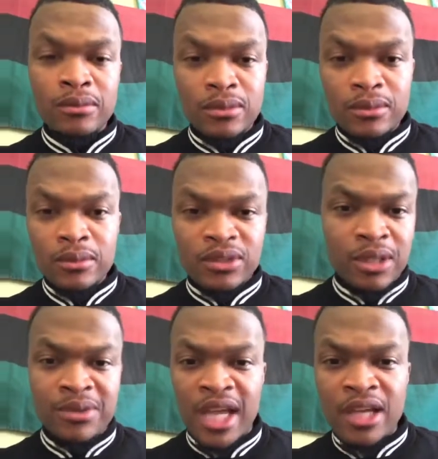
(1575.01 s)

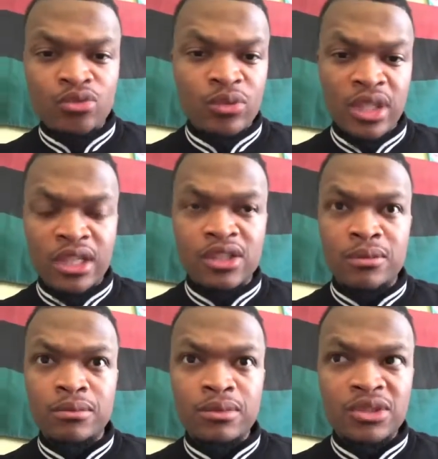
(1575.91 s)
sometimes we get
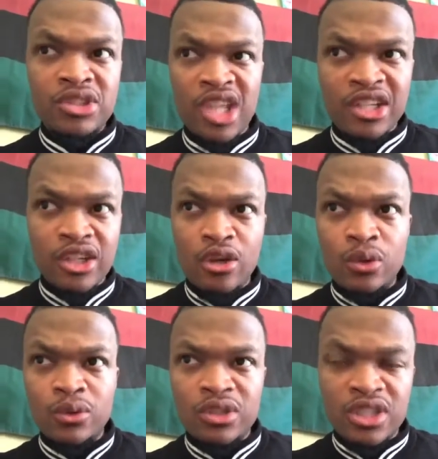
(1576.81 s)
some technical
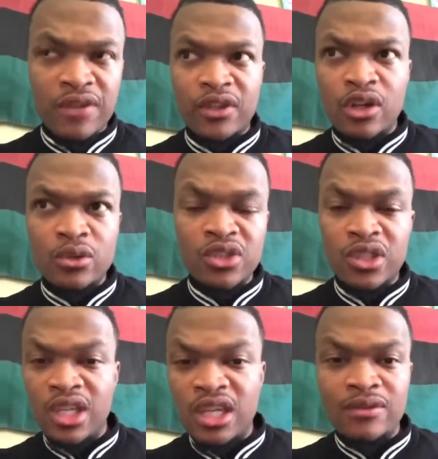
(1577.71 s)
difficulty
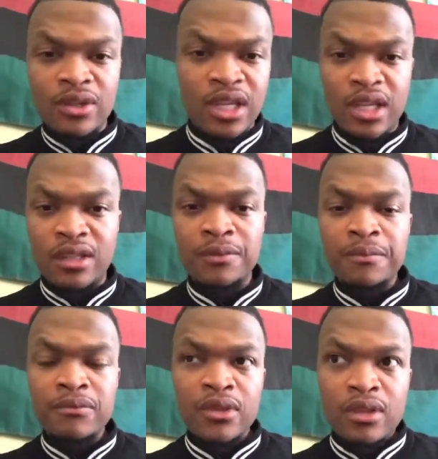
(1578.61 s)
even in
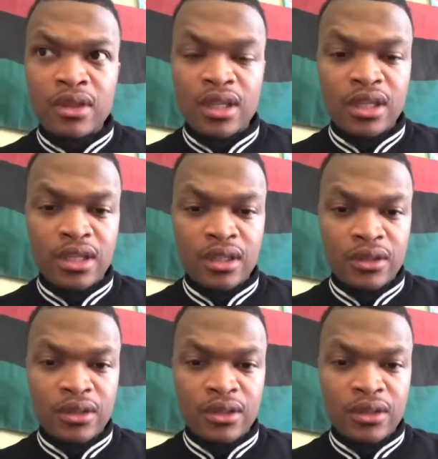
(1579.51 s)
the